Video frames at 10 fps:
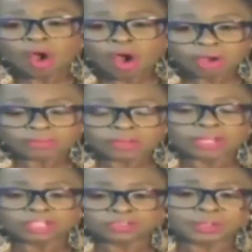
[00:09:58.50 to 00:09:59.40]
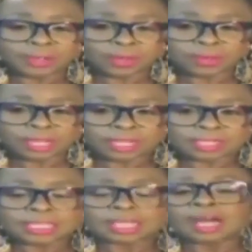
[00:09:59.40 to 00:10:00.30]
of Trinbagonians,
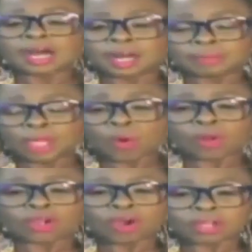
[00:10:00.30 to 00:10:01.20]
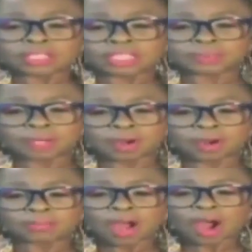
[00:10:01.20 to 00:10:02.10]
the whole concept
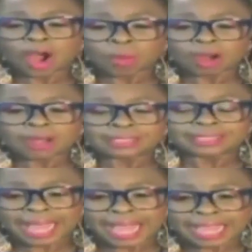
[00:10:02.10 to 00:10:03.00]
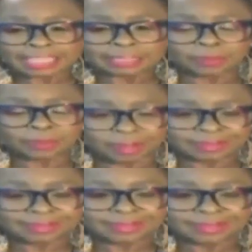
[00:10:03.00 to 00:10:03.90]
of our diaspora
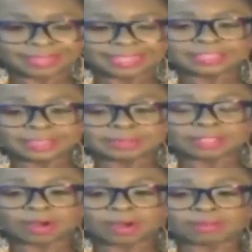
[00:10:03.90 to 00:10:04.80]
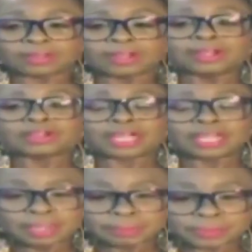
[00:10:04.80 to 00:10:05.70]
in terms of
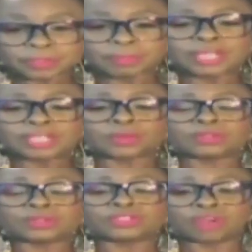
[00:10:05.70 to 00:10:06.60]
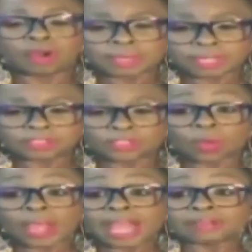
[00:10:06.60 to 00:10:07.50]
Calypso being so dominant. So
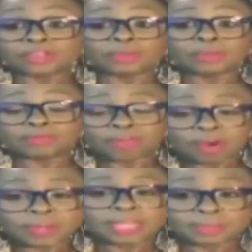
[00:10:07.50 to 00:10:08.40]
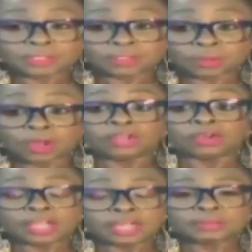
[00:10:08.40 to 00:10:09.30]
wherever you perform Calypso, you're a
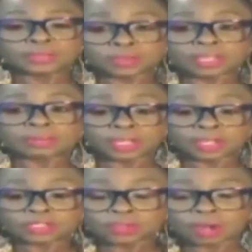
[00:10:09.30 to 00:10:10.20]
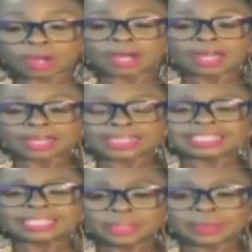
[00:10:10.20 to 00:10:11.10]
Calypsonian because you are
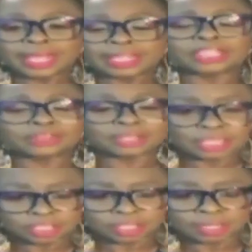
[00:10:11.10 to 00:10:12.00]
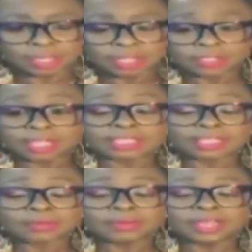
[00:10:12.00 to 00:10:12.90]
continuing in the tradition. So this is
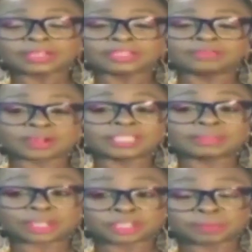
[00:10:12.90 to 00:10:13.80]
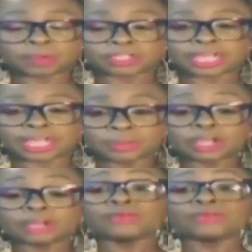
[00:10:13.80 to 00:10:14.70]
a really very special project, and we're
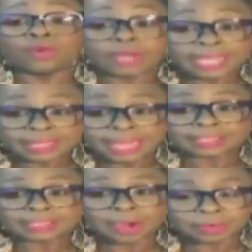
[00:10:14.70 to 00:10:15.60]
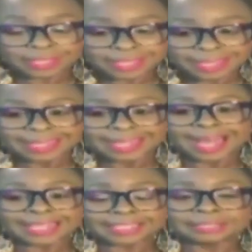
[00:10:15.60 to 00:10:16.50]
going to be rolling that out
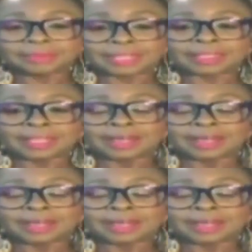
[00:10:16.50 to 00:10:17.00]
as the month,